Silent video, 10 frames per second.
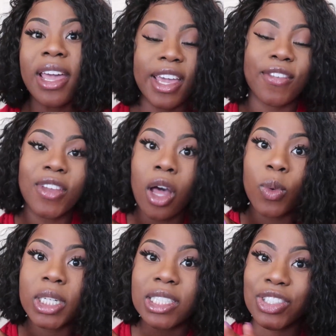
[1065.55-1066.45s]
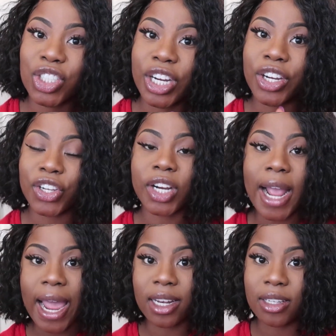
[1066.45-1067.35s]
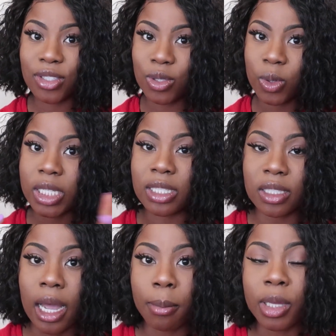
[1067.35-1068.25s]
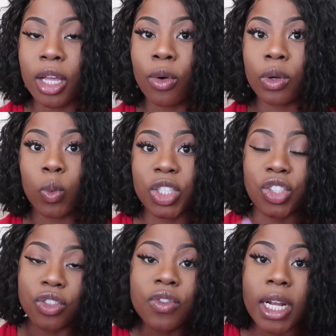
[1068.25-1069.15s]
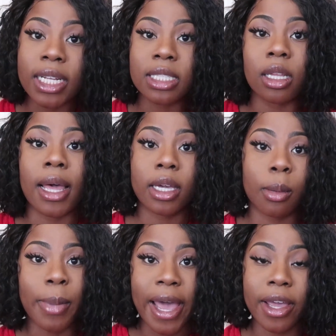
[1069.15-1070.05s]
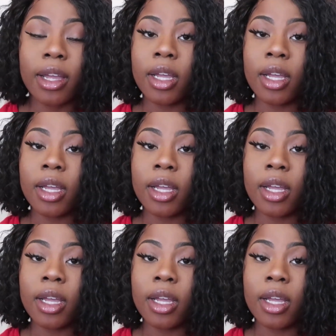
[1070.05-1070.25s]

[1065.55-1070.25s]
If y'all wanted to share your acne stories down below and what you've done to like combat